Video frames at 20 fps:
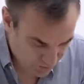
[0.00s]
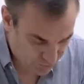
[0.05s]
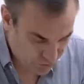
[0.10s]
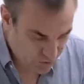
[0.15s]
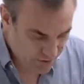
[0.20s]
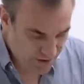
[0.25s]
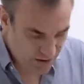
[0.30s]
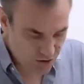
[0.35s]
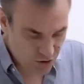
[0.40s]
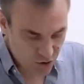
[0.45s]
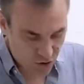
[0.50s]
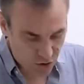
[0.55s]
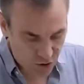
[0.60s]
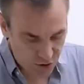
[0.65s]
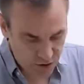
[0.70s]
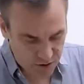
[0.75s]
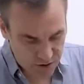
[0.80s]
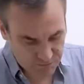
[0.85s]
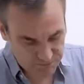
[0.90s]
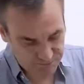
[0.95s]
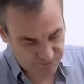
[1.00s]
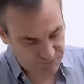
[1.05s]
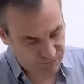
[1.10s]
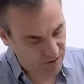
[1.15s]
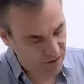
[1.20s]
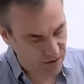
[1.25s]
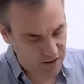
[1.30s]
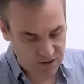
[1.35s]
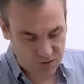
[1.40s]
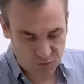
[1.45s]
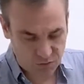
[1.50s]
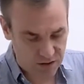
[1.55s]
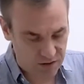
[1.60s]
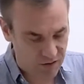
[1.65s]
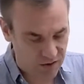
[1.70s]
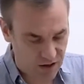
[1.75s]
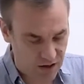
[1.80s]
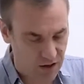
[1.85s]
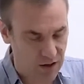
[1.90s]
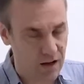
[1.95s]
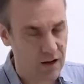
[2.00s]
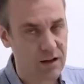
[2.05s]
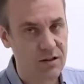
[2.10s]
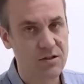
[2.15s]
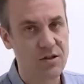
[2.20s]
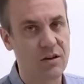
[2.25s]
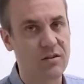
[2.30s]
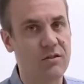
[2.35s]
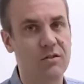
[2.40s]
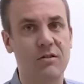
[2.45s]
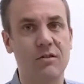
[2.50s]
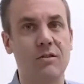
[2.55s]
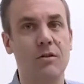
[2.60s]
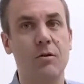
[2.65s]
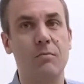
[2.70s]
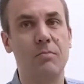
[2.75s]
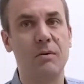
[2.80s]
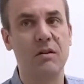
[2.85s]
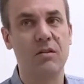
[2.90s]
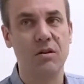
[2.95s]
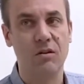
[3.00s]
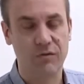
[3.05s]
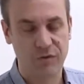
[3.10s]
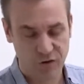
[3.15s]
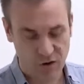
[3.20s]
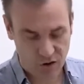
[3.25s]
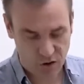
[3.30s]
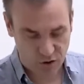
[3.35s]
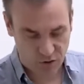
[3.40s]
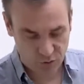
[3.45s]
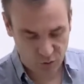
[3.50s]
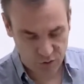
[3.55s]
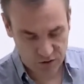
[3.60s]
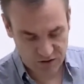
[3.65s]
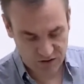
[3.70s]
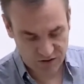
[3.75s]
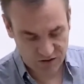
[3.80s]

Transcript: Broken cork, it's one thing. It's just a little piece of wood.